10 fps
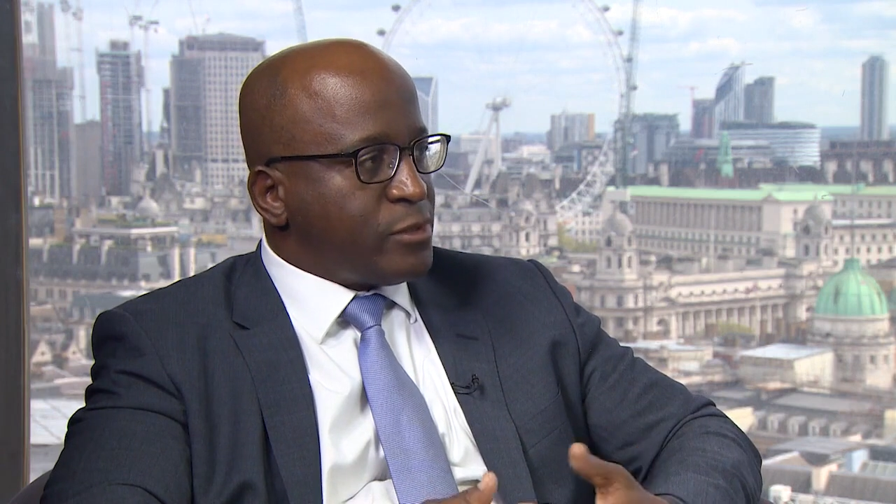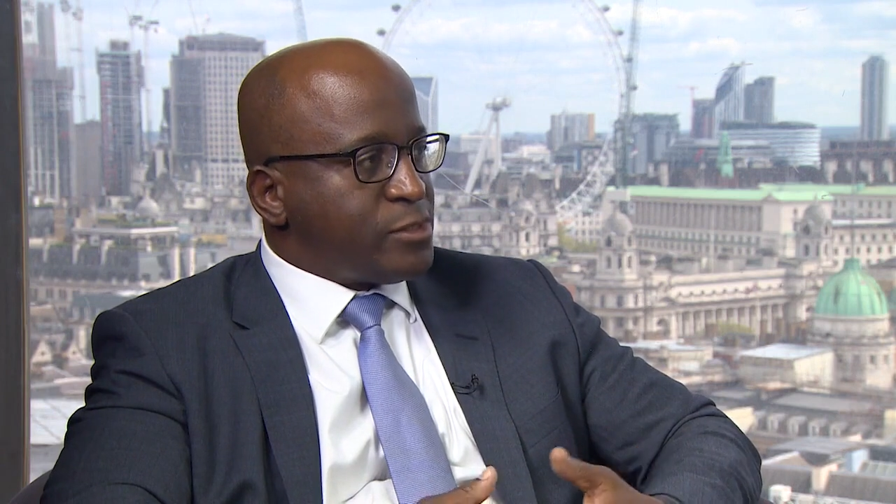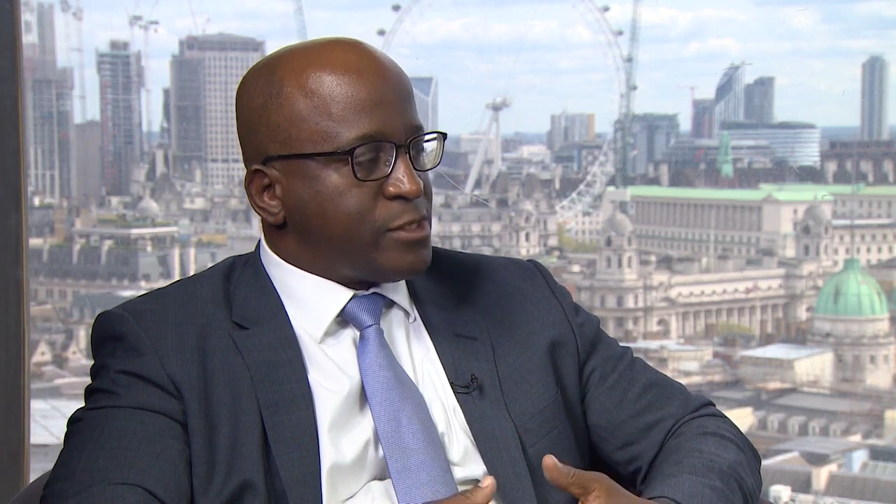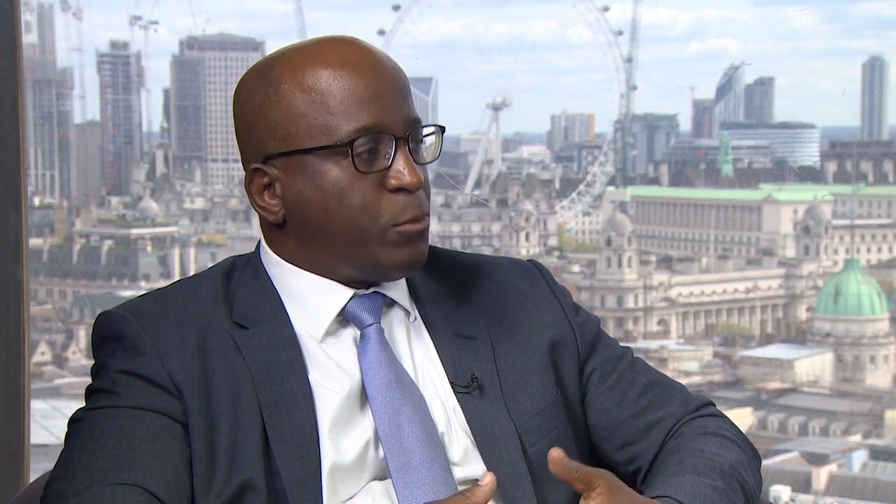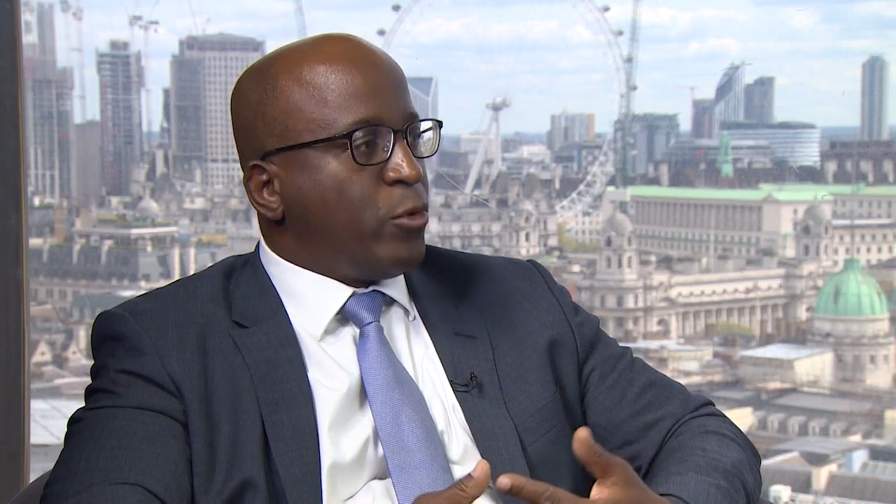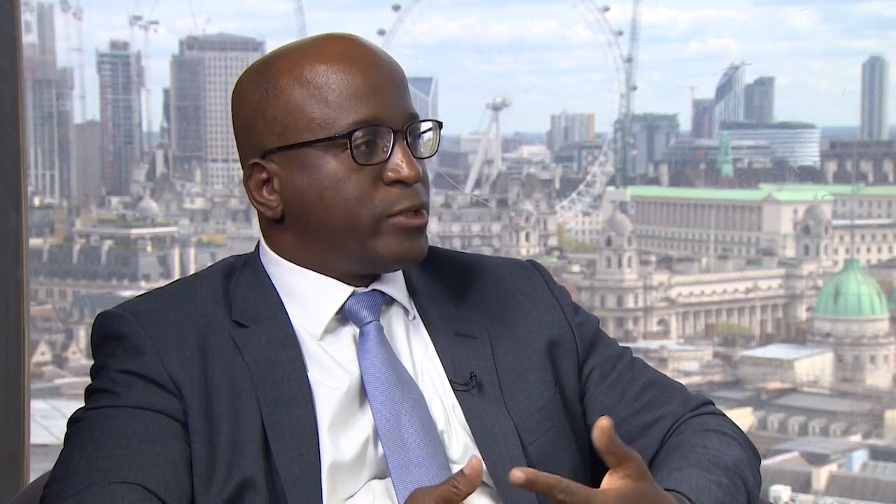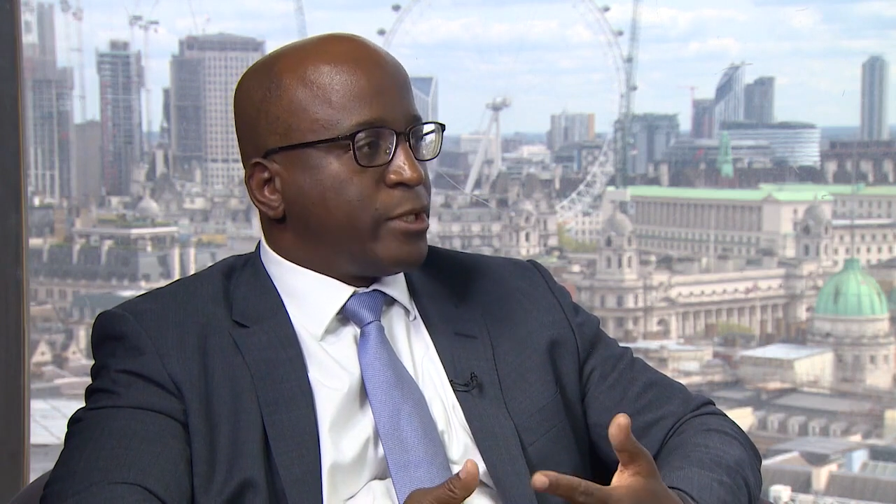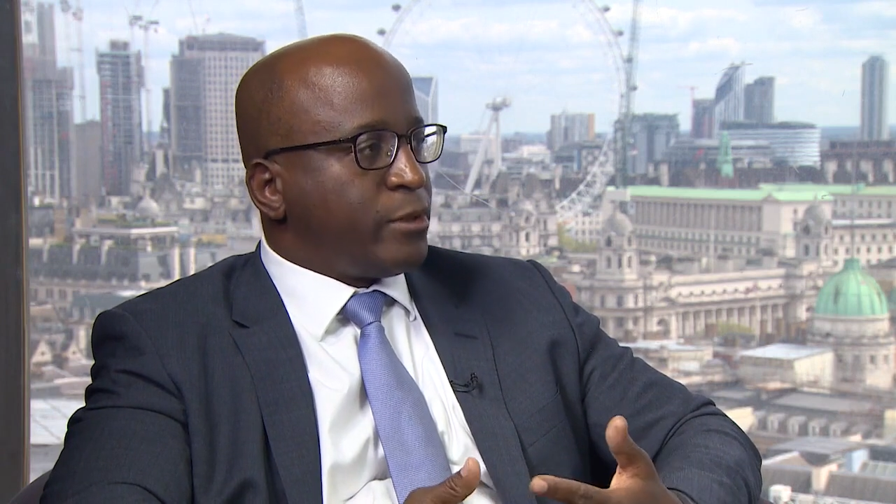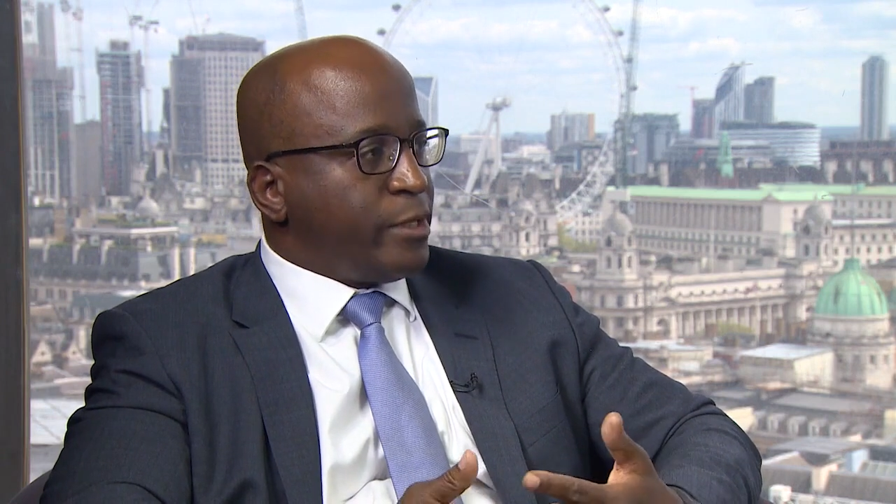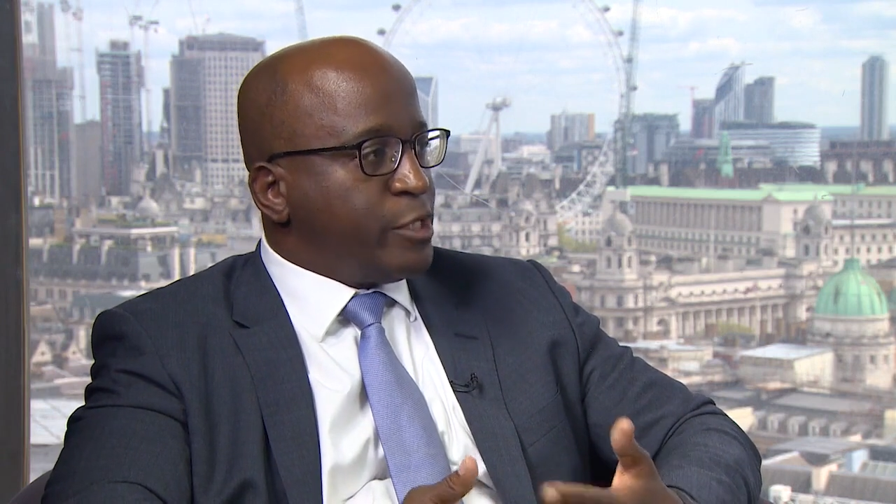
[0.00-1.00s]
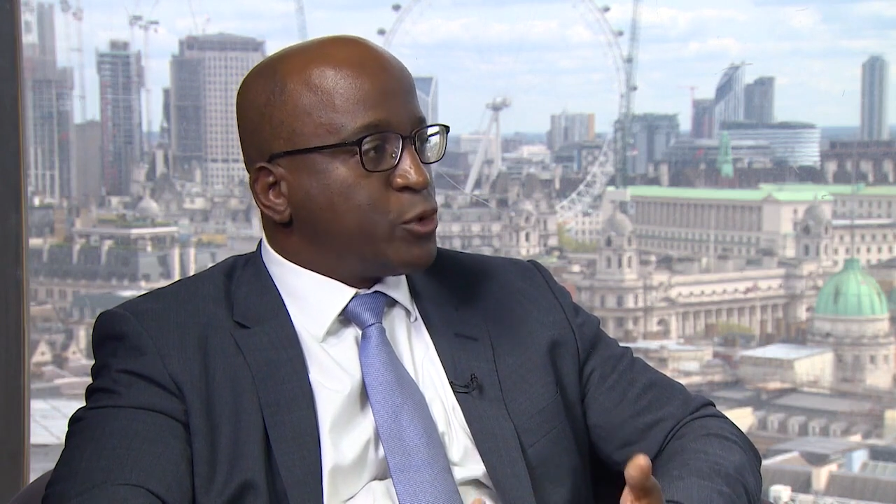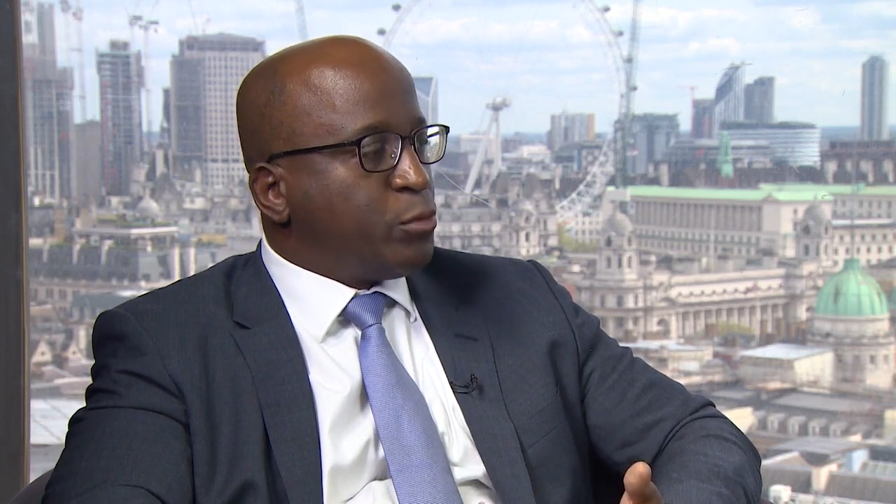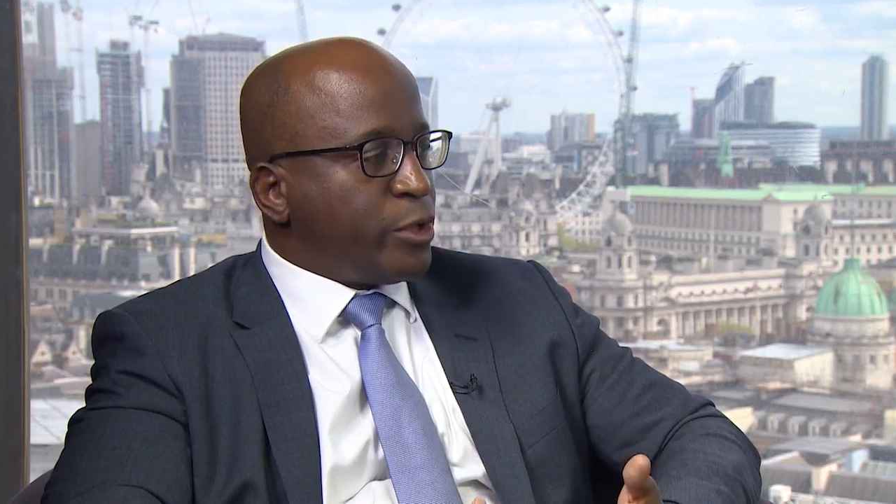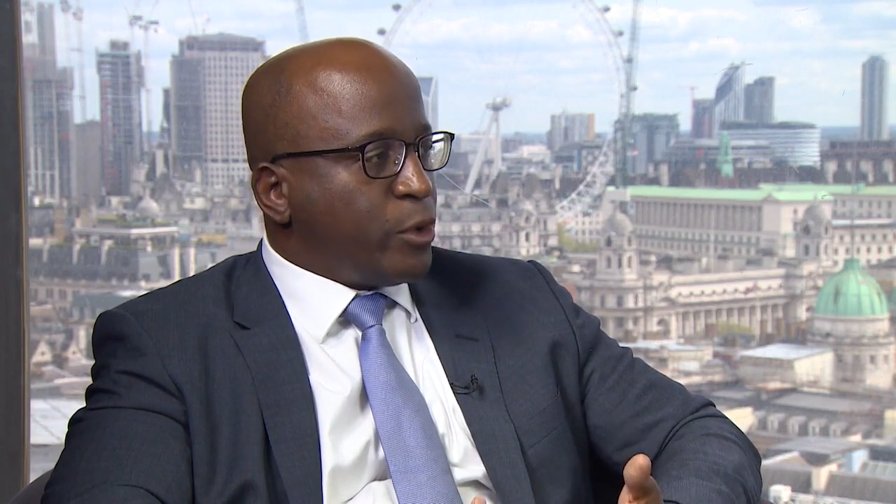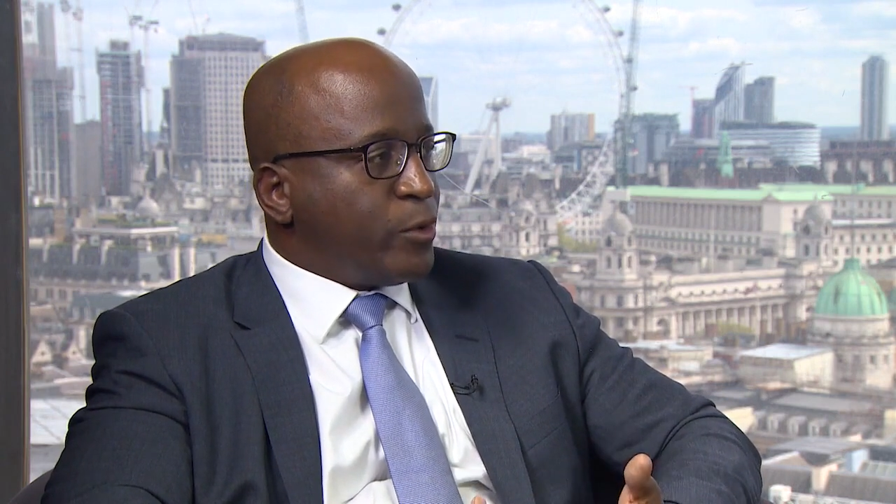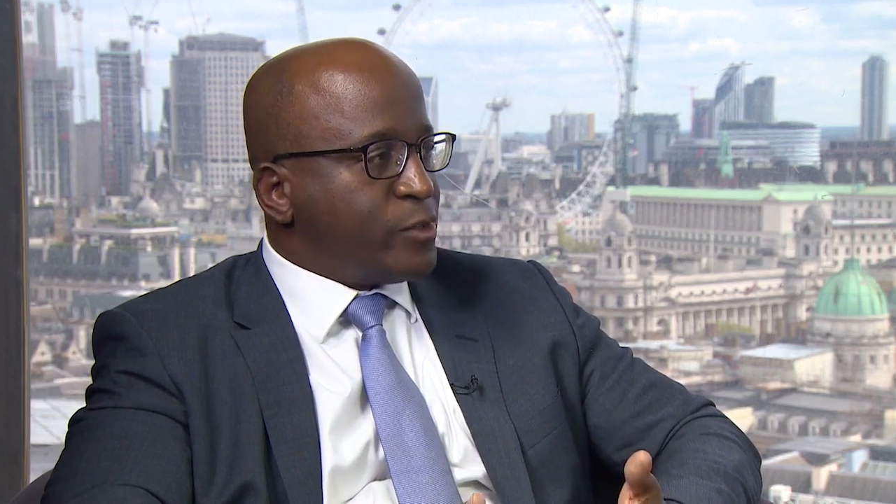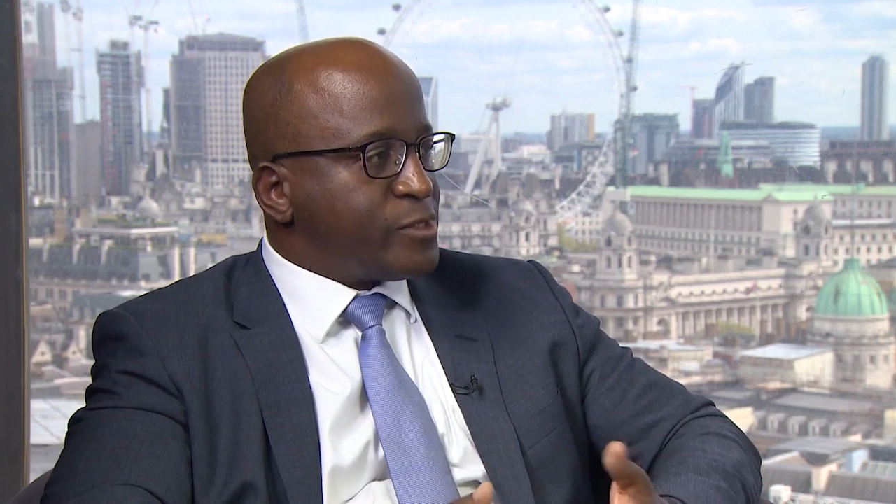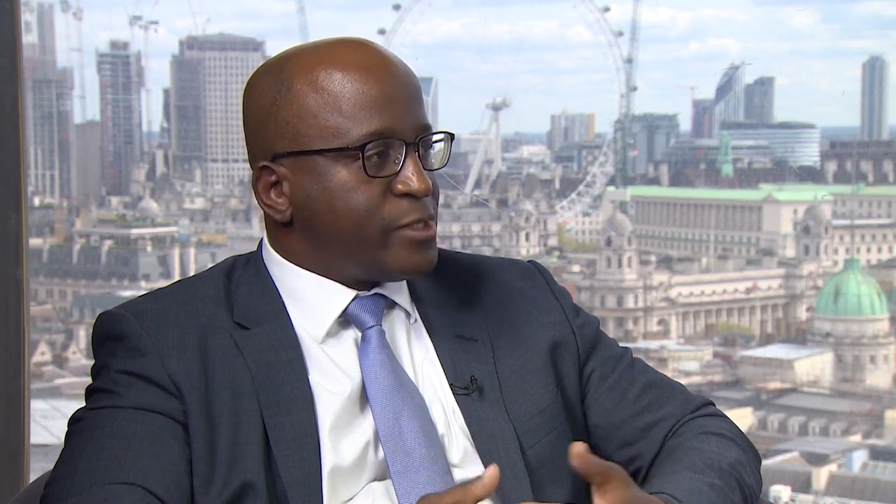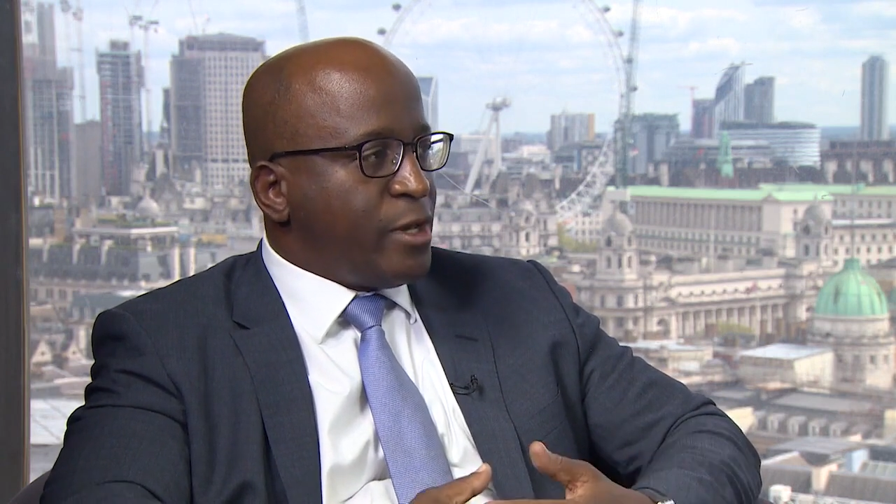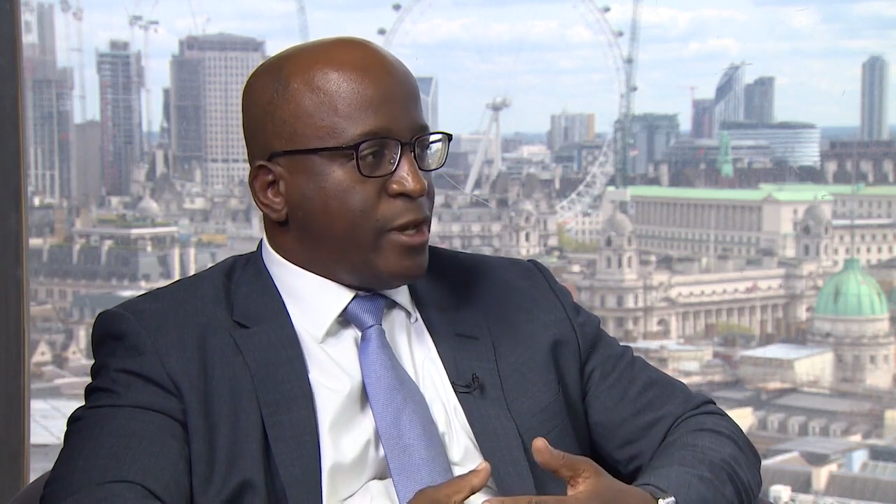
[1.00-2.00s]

supporting entrepreneurs